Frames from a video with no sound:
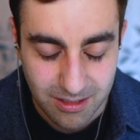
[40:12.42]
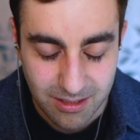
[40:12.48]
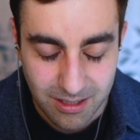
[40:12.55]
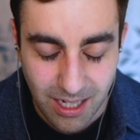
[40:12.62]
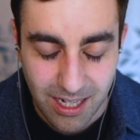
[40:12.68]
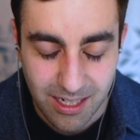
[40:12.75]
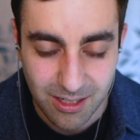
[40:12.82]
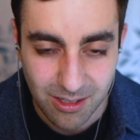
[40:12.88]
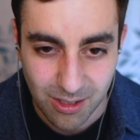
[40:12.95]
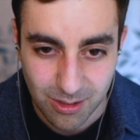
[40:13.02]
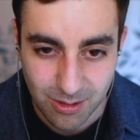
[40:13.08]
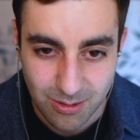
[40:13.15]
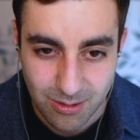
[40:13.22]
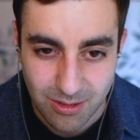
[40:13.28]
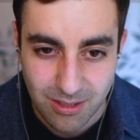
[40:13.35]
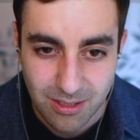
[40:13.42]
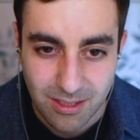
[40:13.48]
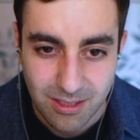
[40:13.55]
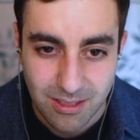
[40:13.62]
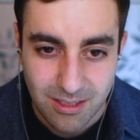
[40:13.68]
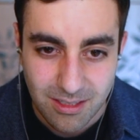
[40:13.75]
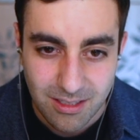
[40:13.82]
I/O
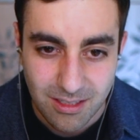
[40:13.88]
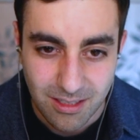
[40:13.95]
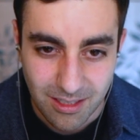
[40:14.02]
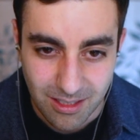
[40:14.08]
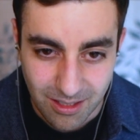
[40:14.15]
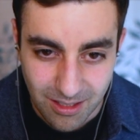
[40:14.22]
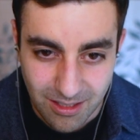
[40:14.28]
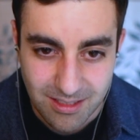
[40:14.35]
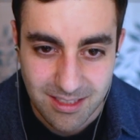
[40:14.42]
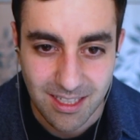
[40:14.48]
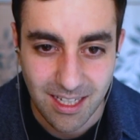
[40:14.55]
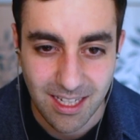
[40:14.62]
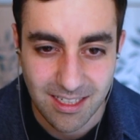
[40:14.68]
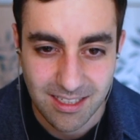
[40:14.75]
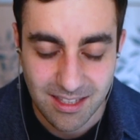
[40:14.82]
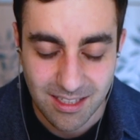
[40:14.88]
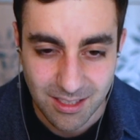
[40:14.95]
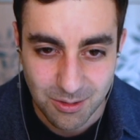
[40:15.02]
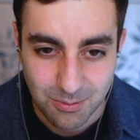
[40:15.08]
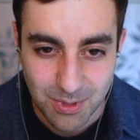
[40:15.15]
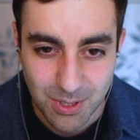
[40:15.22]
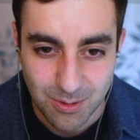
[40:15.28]
alongside the
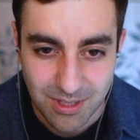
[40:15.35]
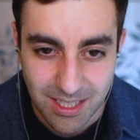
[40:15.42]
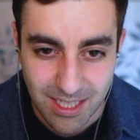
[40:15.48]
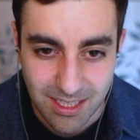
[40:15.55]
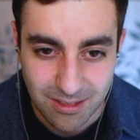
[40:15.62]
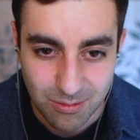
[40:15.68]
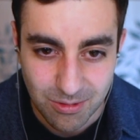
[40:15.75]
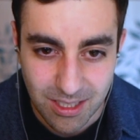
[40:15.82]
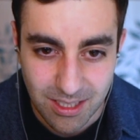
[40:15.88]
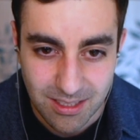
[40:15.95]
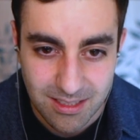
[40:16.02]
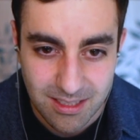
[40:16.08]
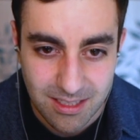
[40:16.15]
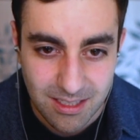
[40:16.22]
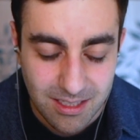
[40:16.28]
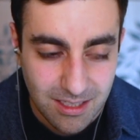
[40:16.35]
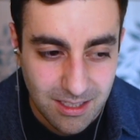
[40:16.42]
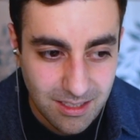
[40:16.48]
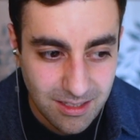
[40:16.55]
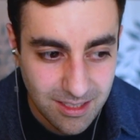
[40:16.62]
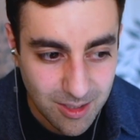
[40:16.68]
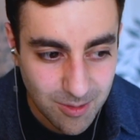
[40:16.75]
compute that it runs.
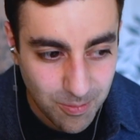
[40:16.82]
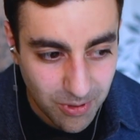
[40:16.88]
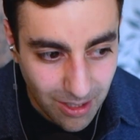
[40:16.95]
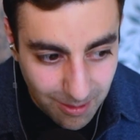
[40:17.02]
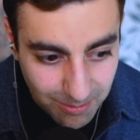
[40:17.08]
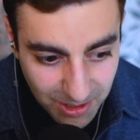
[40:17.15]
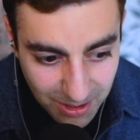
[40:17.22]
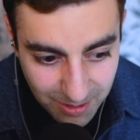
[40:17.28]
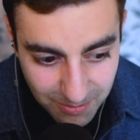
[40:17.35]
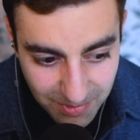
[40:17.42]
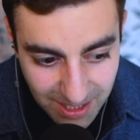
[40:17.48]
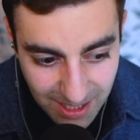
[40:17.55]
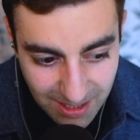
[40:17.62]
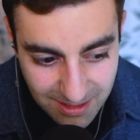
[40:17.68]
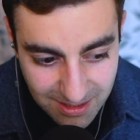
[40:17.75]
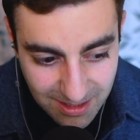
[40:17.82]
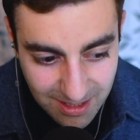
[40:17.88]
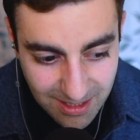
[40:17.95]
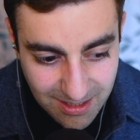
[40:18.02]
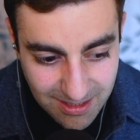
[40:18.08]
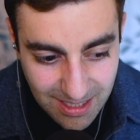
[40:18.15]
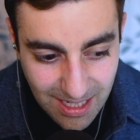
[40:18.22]
This problem gets
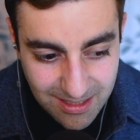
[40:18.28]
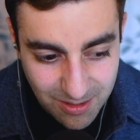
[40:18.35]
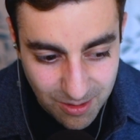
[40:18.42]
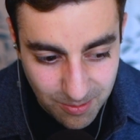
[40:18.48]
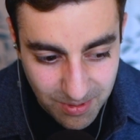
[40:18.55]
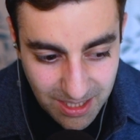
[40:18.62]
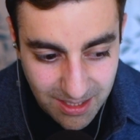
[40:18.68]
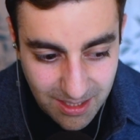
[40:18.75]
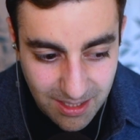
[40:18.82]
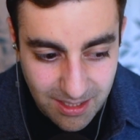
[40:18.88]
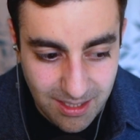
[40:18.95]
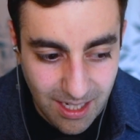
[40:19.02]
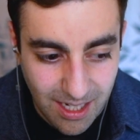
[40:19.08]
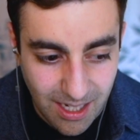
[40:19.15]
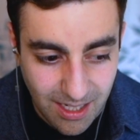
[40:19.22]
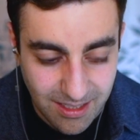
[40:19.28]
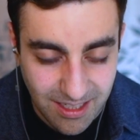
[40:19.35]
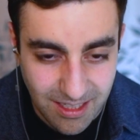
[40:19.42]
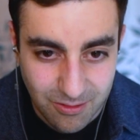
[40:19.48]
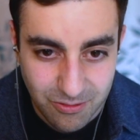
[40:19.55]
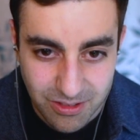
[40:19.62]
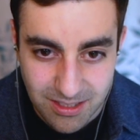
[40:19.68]
exacerbated at
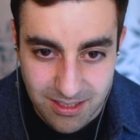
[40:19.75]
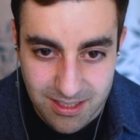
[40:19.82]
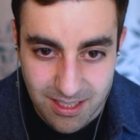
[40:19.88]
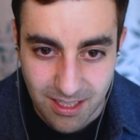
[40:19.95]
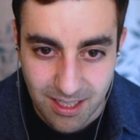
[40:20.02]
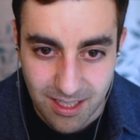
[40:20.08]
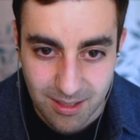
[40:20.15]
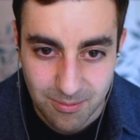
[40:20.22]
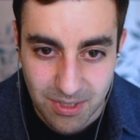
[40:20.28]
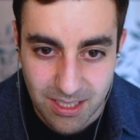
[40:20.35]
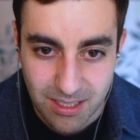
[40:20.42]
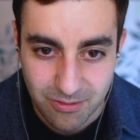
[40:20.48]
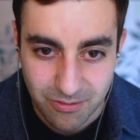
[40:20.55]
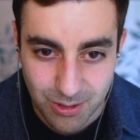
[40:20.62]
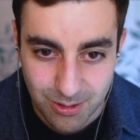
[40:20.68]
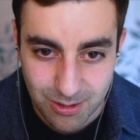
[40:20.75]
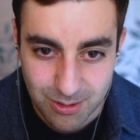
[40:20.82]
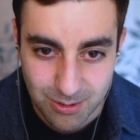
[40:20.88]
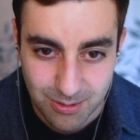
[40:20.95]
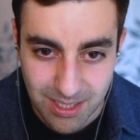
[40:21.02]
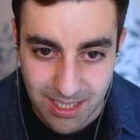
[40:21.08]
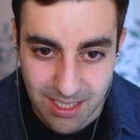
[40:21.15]
inference time if you're
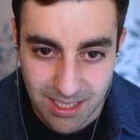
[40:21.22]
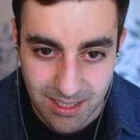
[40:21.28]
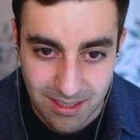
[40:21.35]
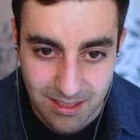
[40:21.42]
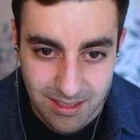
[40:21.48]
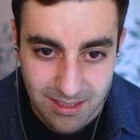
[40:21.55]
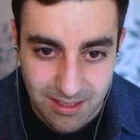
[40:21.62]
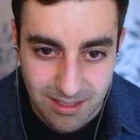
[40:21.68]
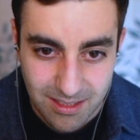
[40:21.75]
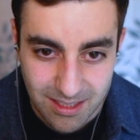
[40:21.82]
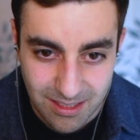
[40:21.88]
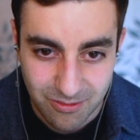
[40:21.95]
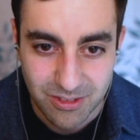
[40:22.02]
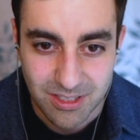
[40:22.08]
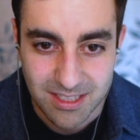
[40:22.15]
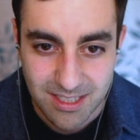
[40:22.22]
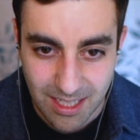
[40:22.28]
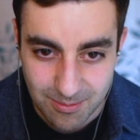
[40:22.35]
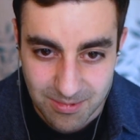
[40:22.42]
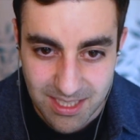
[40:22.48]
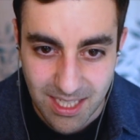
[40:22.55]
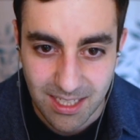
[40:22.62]
doing inference
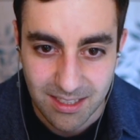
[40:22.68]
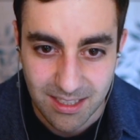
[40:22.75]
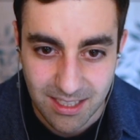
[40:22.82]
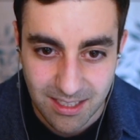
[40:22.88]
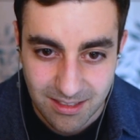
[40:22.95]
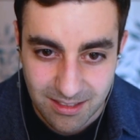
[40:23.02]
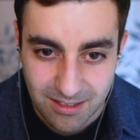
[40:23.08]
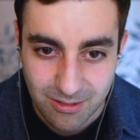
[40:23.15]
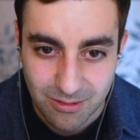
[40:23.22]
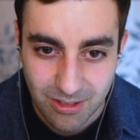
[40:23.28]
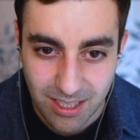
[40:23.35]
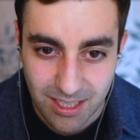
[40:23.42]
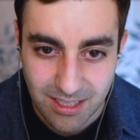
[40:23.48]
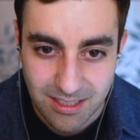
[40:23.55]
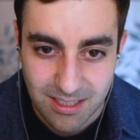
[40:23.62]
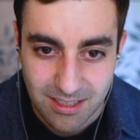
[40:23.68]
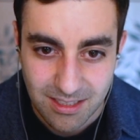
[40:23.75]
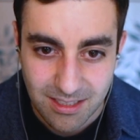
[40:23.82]
time scaling, right?